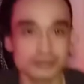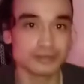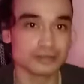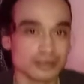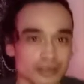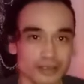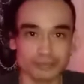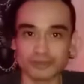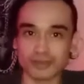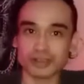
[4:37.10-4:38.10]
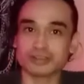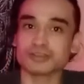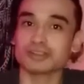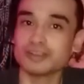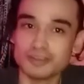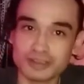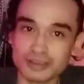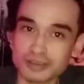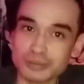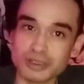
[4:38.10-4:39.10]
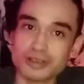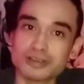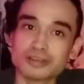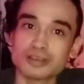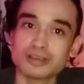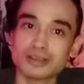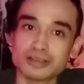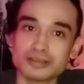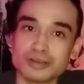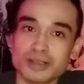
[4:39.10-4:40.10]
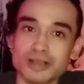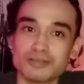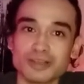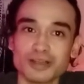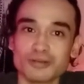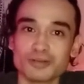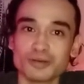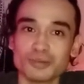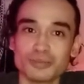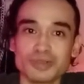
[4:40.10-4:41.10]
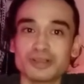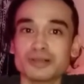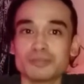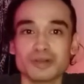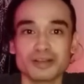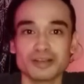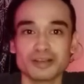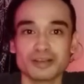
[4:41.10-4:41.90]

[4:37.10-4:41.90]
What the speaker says: is, I gotta be very strategic, because I don't have a lot of room. But,